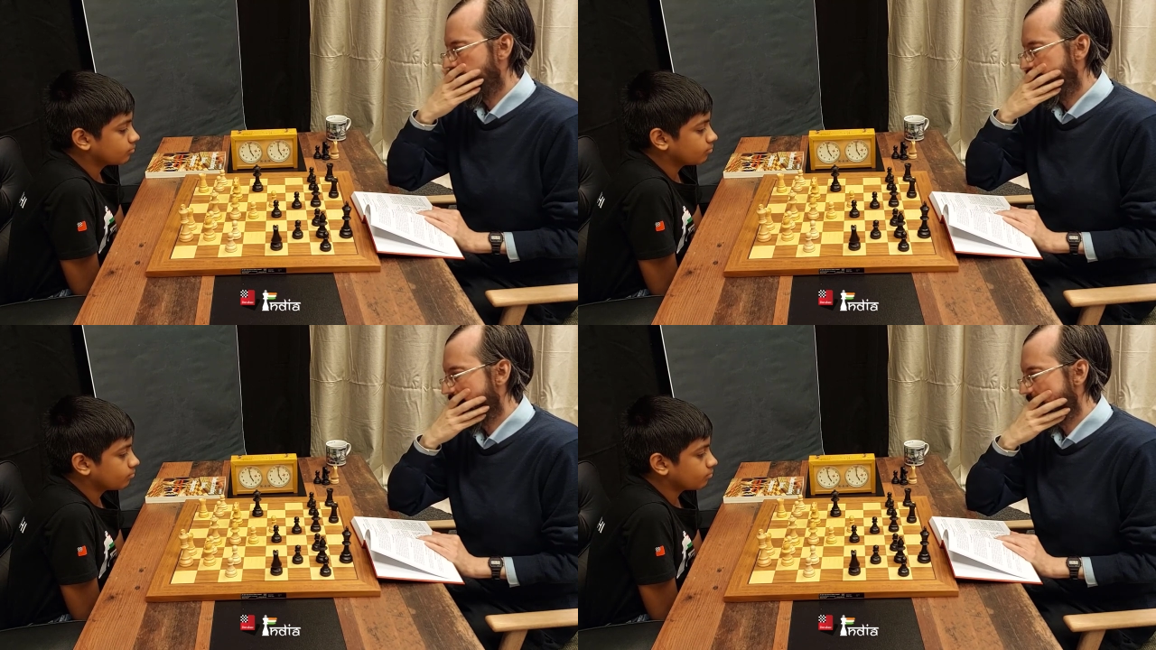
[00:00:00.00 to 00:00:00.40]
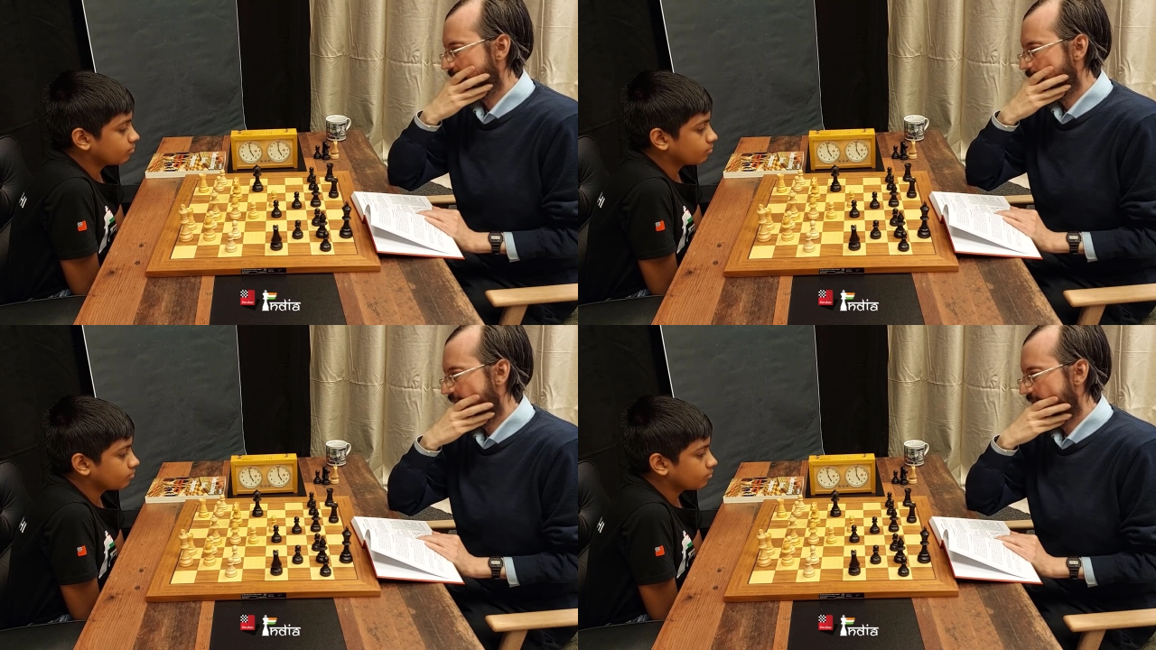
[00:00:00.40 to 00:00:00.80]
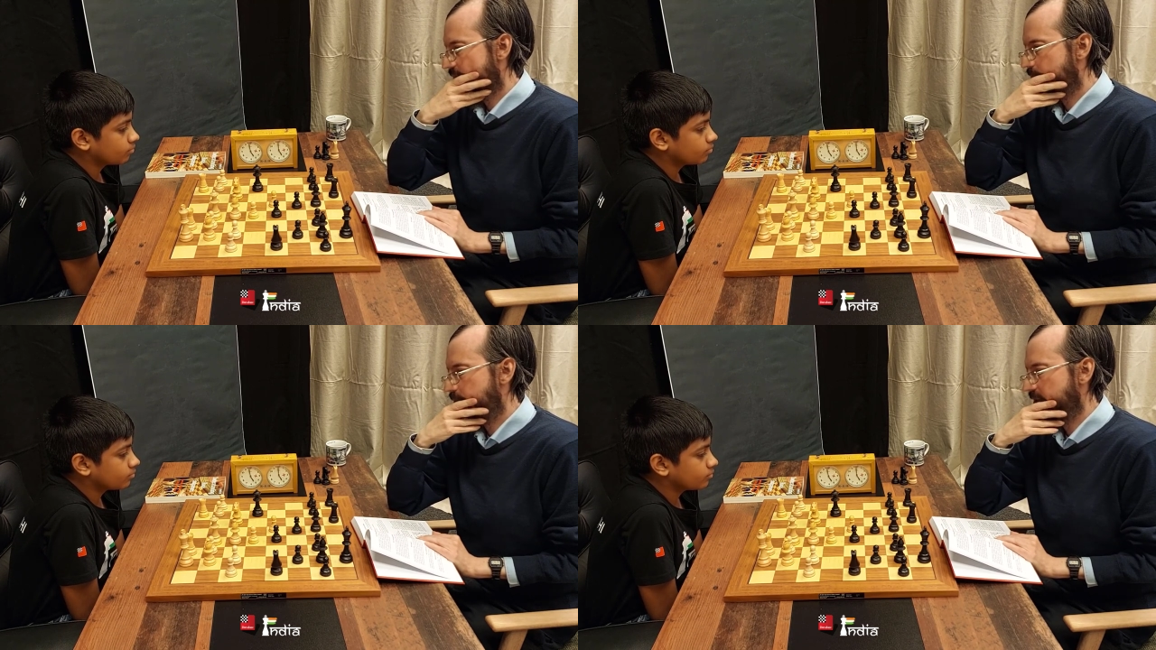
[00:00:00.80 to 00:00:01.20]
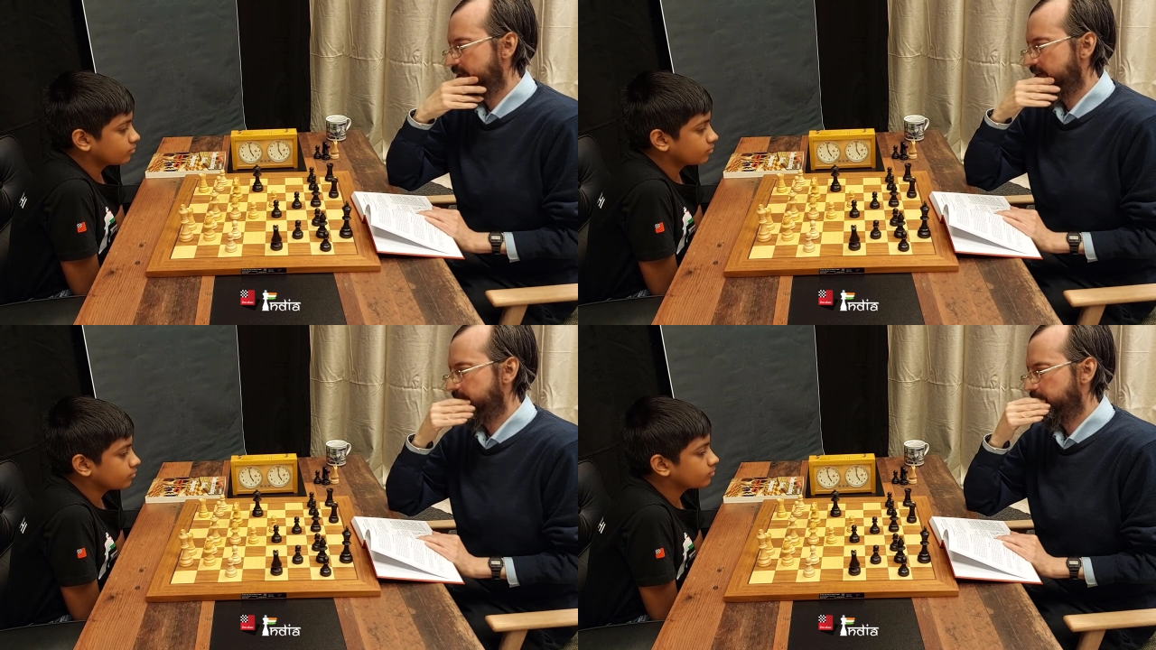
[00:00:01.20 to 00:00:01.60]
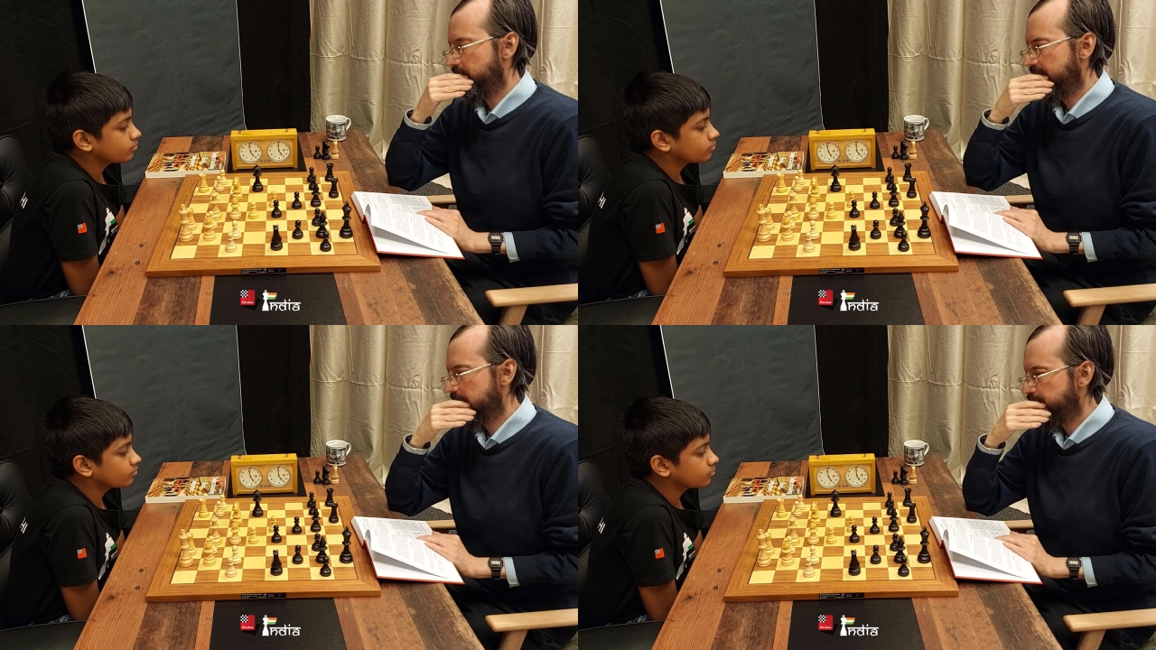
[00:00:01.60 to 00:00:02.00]
Speaker 1: but it might be,
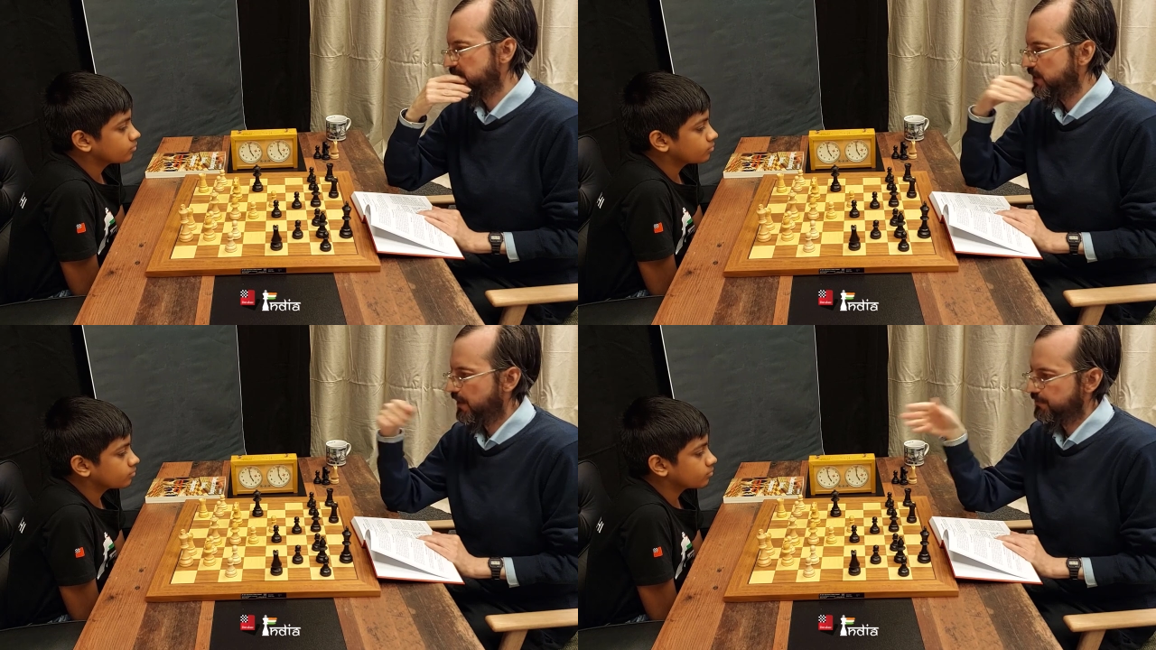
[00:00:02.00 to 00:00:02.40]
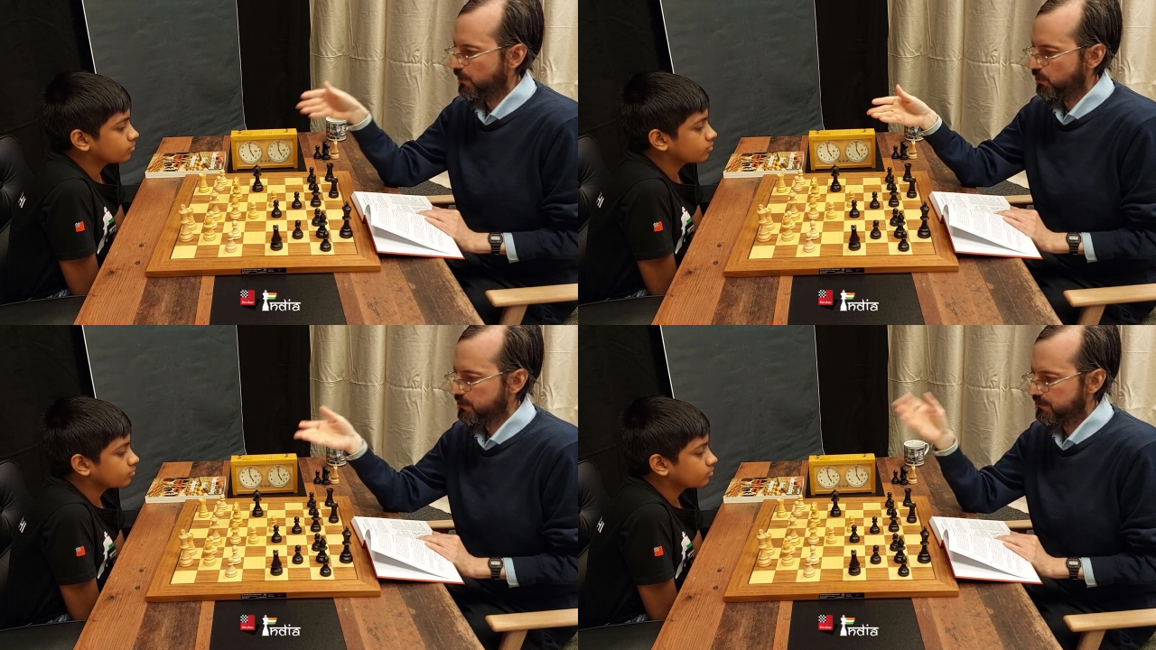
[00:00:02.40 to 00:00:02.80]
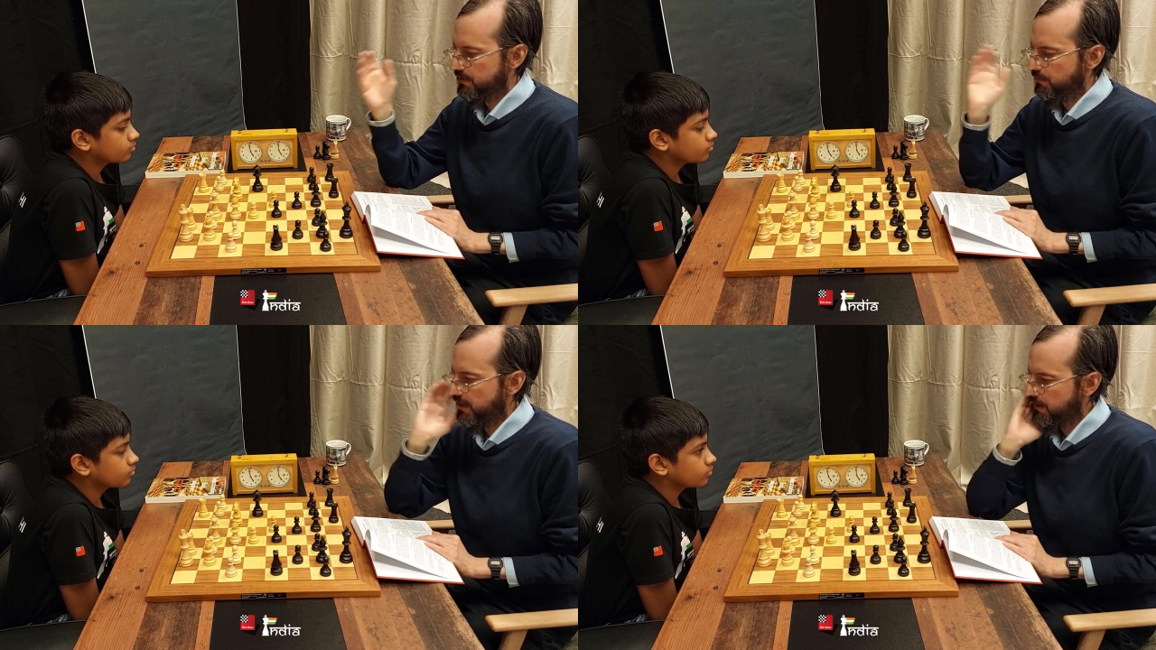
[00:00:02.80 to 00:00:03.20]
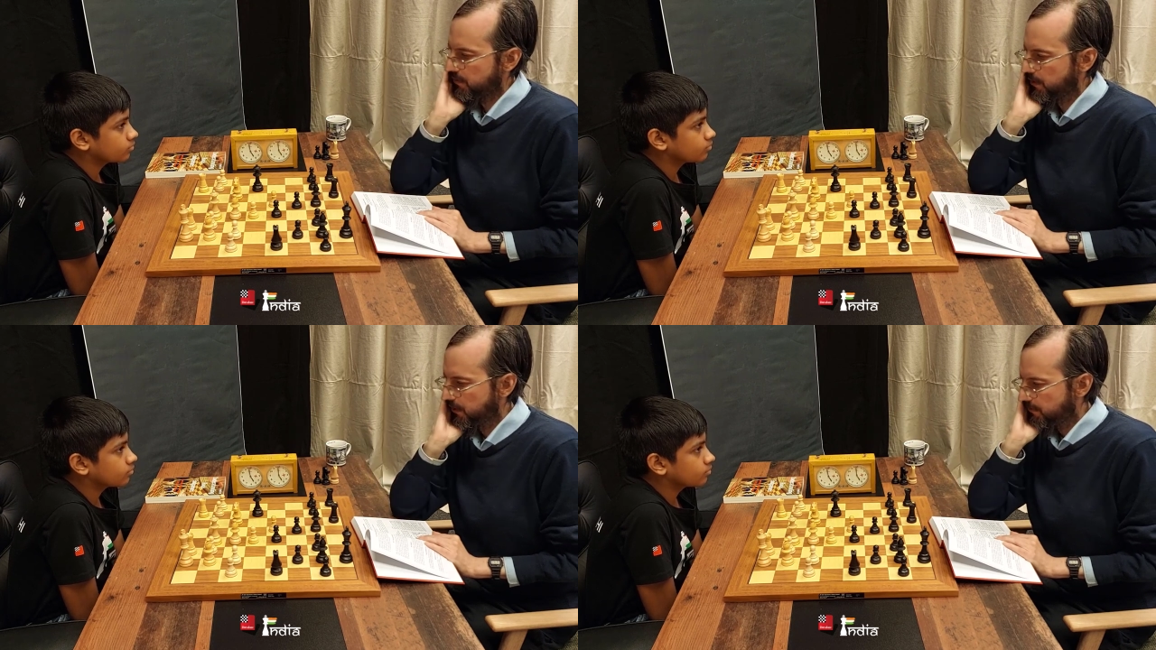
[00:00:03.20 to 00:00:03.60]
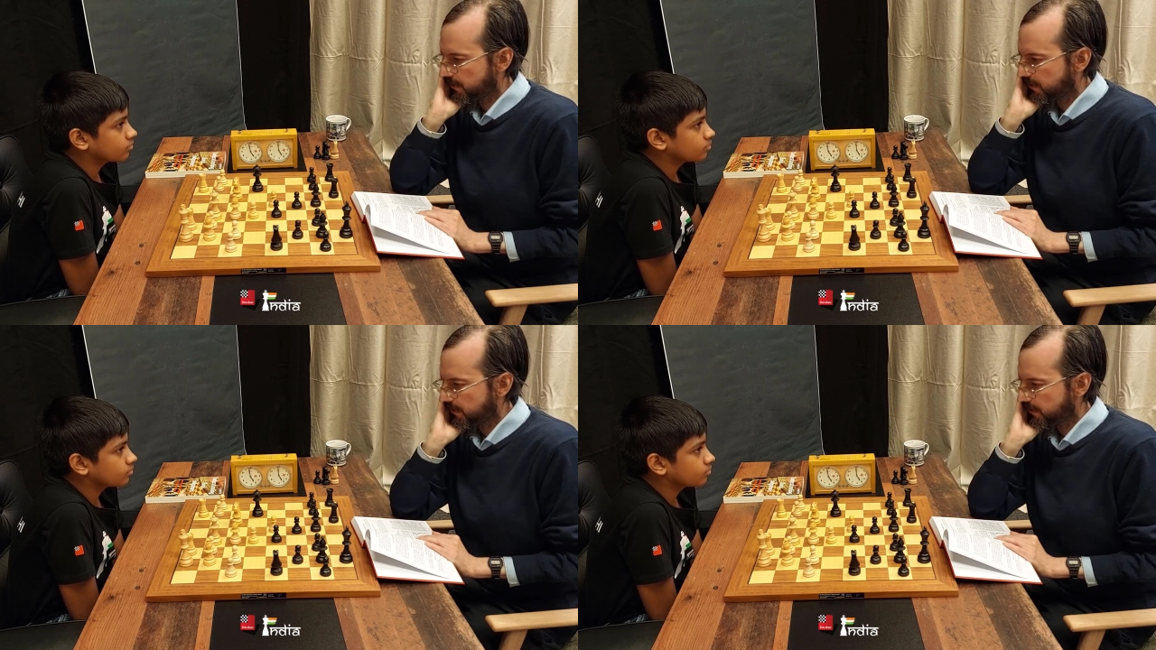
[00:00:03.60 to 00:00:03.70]
and especially after rook c1,